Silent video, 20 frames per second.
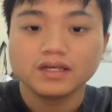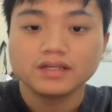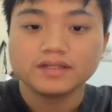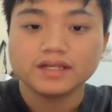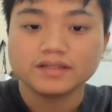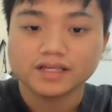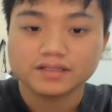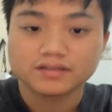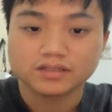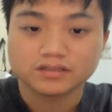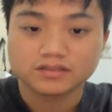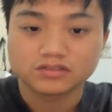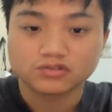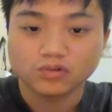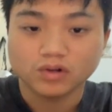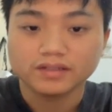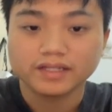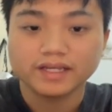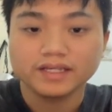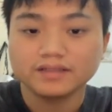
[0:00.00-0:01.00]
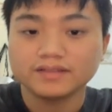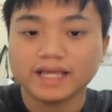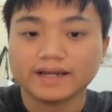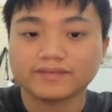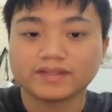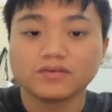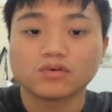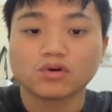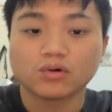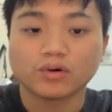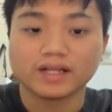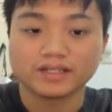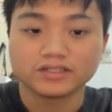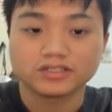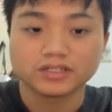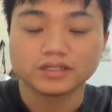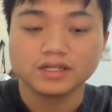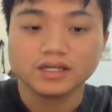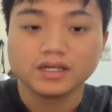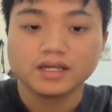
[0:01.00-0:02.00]
This is a strongly negative
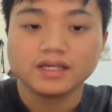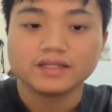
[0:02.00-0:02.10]
correlation.